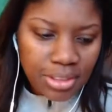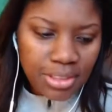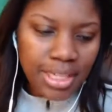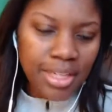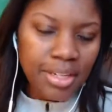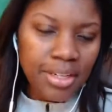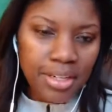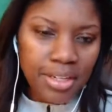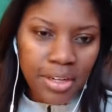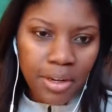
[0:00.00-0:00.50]

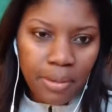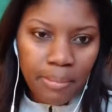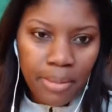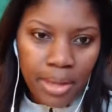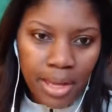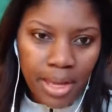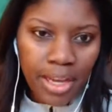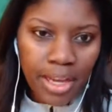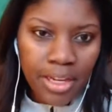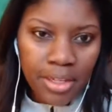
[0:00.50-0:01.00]
standing up
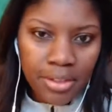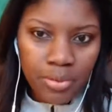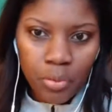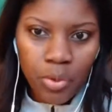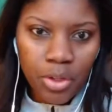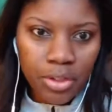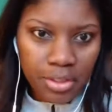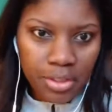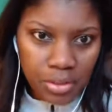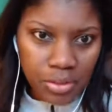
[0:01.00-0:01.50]

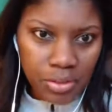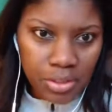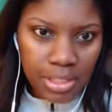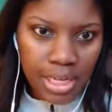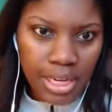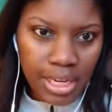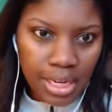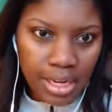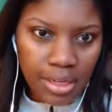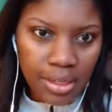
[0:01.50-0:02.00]
behind what they're
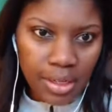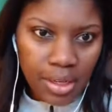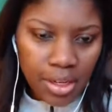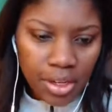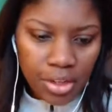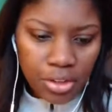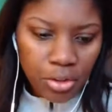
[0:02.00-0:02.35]
saying?